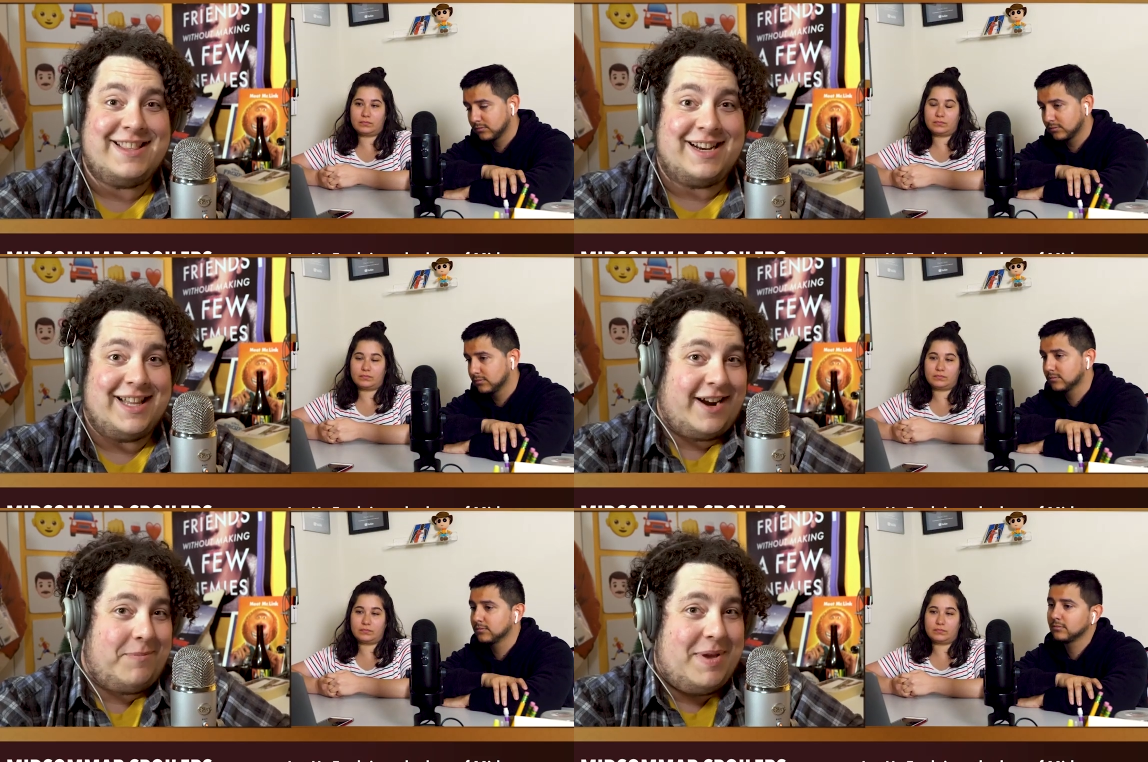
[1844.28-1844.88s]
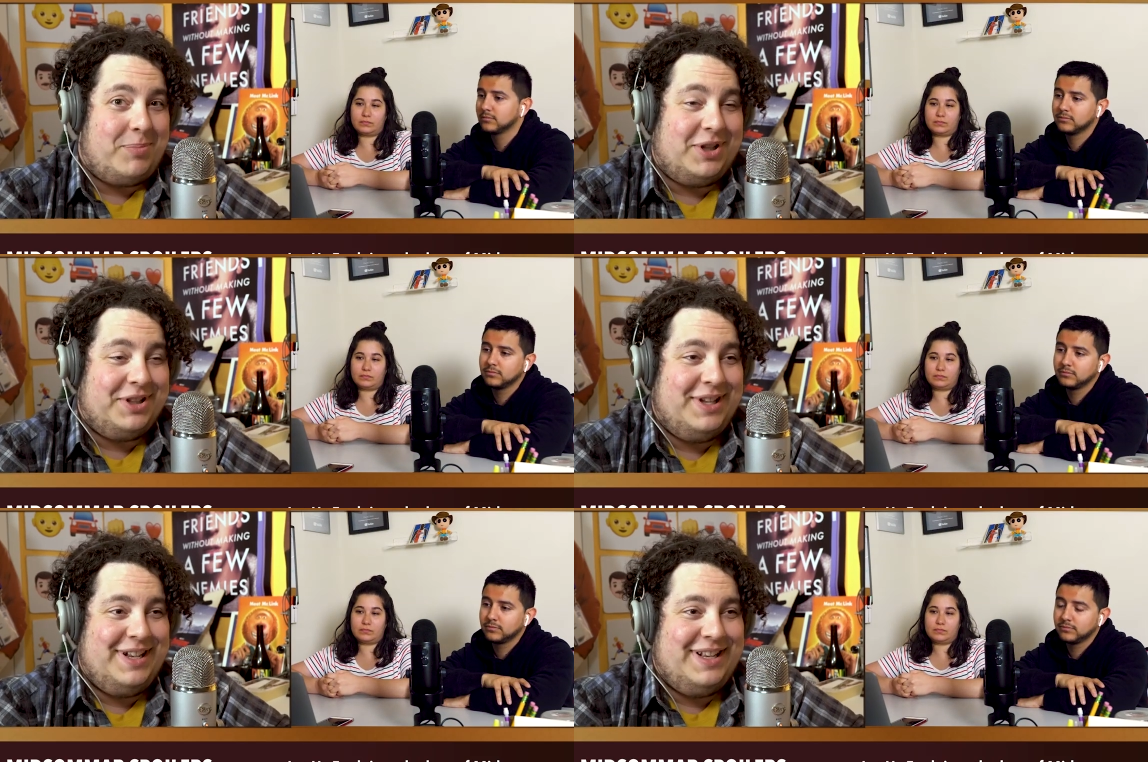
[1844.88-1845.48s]
Speaker 1: that a lot of
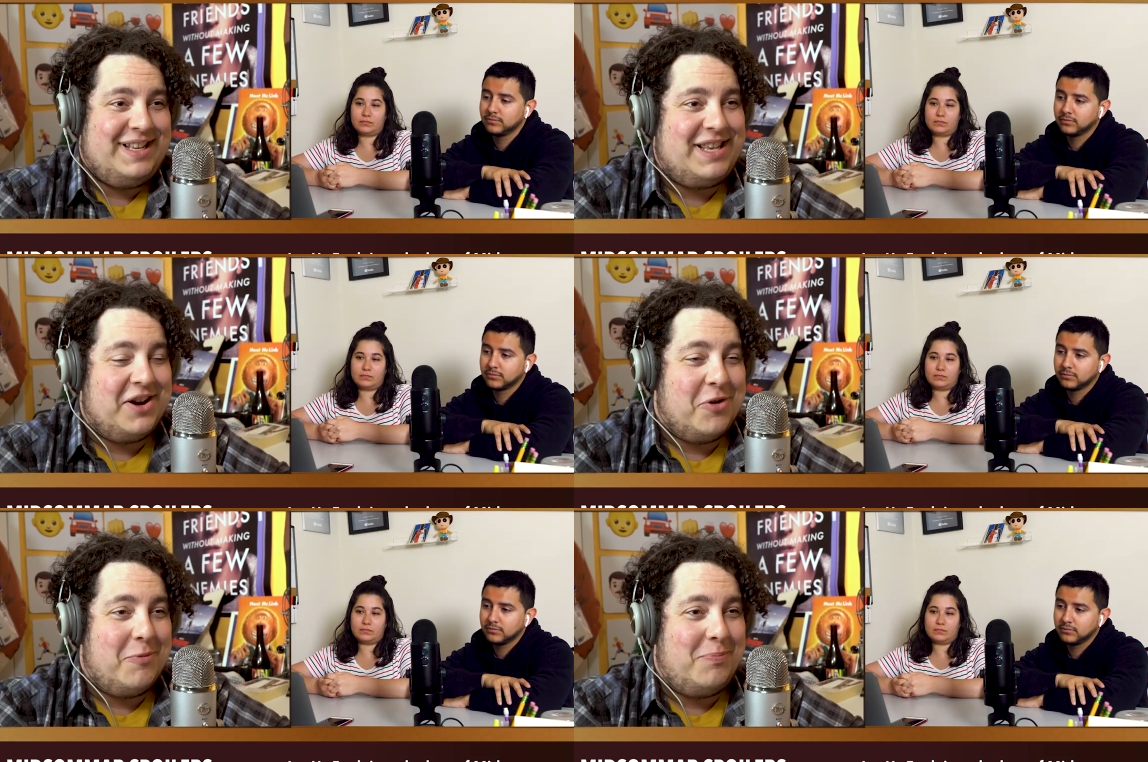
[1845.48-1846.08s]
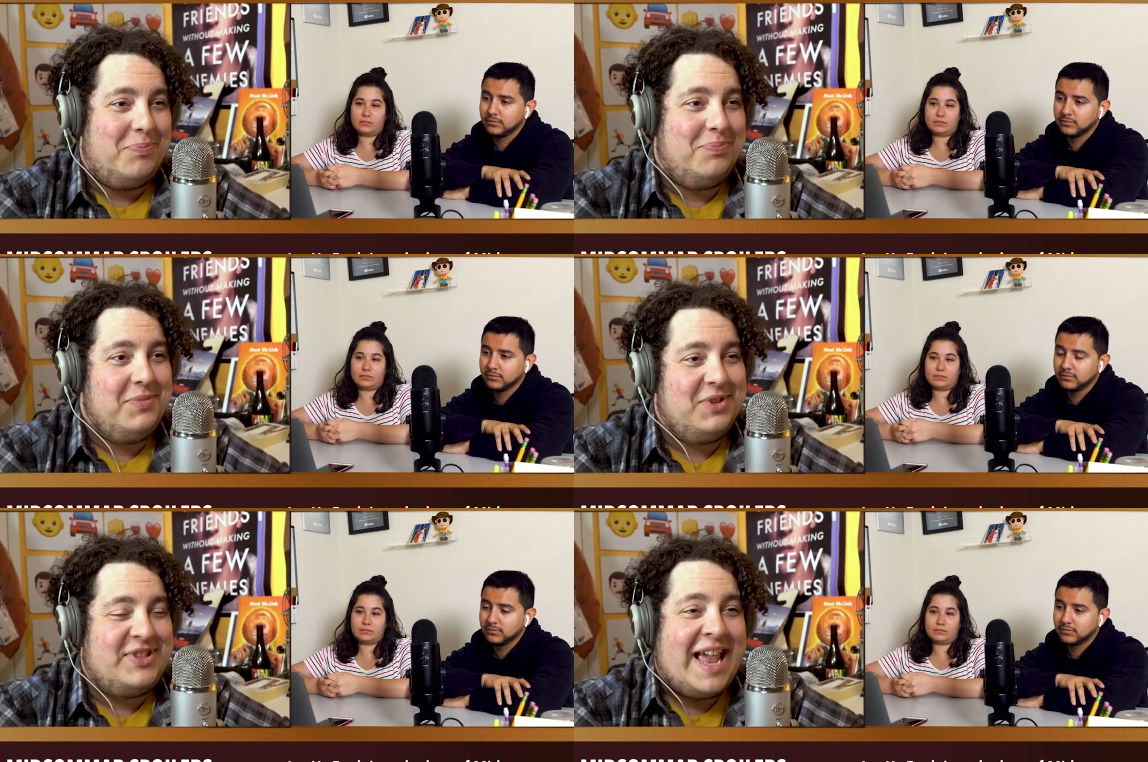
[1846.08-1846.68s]
people, you know,
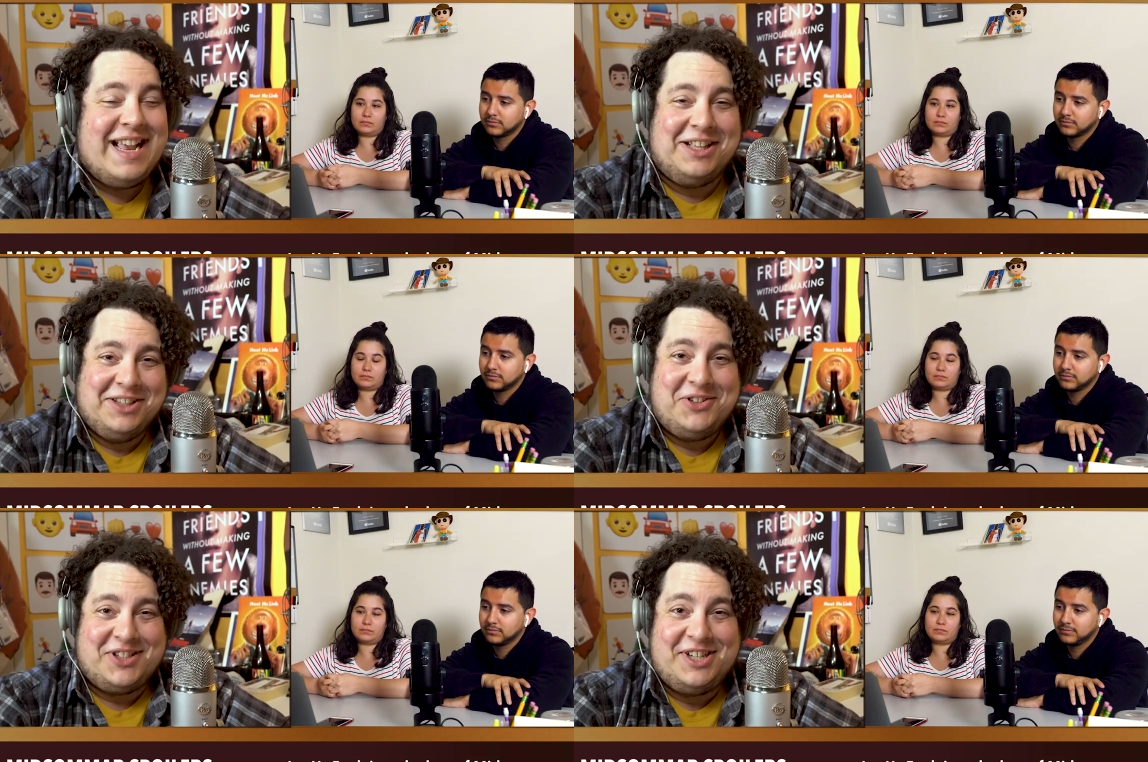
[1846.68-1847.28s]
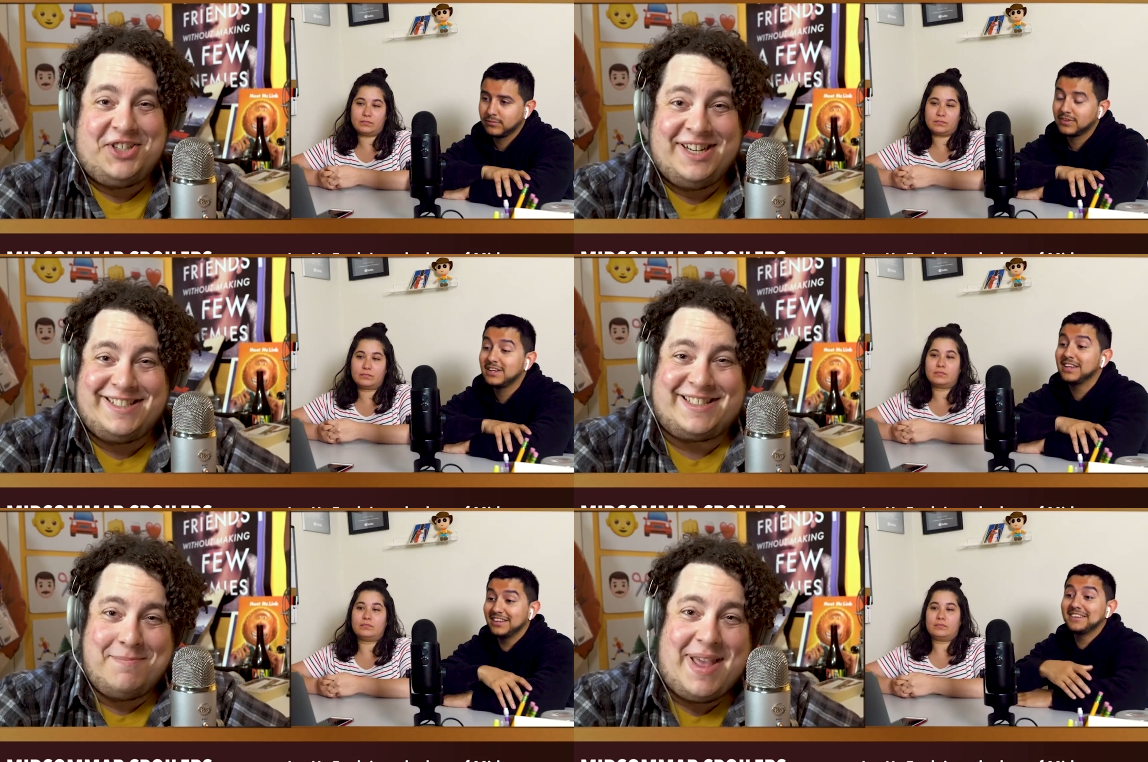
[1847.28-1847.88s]
take hallucinogens